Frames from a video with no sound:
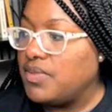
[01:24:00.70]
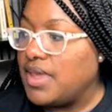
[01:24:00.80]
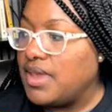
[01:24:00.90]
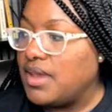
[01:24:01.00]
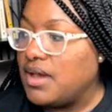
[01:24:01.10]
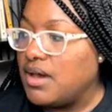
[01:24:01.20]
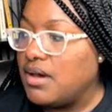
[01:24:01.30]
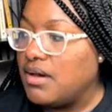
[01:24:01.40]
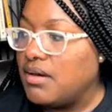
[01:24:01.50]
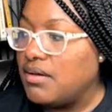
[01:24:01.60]
that
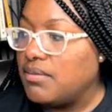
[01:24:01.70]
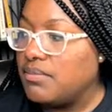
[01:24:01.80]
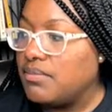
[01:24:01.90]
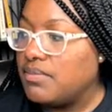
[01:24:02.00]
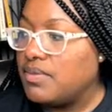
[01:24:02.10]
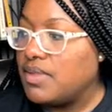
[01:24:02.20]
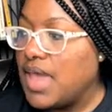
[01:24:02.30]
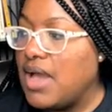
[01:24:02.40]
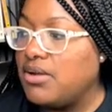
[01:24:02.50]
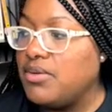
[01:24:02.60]

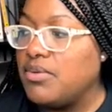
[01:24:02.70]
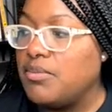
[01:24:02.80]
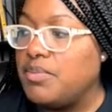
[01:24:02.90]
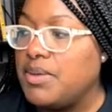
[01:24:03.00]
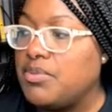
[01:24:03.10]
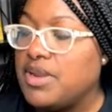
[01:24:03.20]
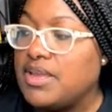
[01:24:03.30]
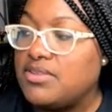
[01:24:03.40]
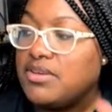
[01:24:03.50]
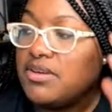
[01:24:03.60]
I only want people
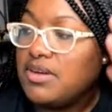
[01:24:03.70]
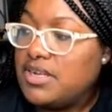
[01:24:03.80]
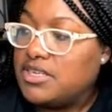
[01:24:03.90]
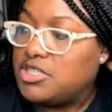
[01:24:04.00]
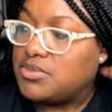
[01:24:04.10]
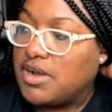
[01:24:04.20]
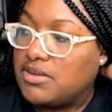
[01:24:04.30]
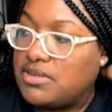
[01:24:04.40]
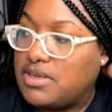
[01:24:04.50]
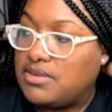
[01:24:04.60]
that took a
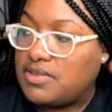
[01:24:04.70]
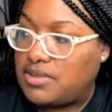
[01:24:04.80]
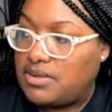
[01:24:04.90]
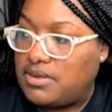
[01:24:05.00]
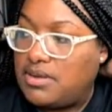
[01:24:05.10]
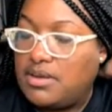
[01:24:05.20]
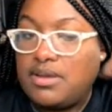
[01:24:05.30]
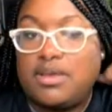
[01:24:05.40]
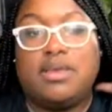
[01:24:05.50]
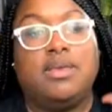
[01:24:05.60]
cholesterol test.
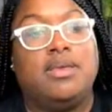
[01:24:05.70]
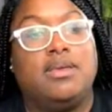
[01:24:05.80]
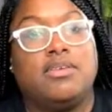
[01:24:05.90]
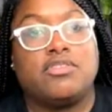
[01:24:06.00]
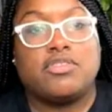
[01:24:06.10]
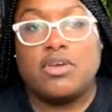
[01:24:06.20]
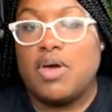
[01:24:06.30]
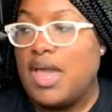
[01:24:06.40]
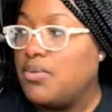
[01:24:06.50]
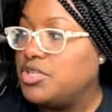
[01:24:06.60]
So
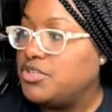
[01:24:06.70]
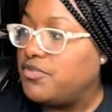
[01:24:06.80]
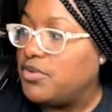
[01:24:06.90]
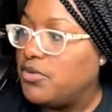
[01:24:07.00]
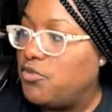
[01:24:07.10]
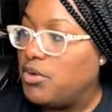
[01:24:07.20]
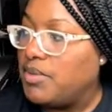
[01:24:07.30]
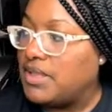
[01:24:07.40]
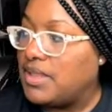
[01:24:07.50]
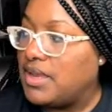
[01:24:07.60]
how would you
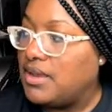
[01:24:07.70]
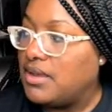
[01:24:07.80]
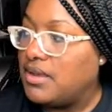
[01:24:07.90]
format that?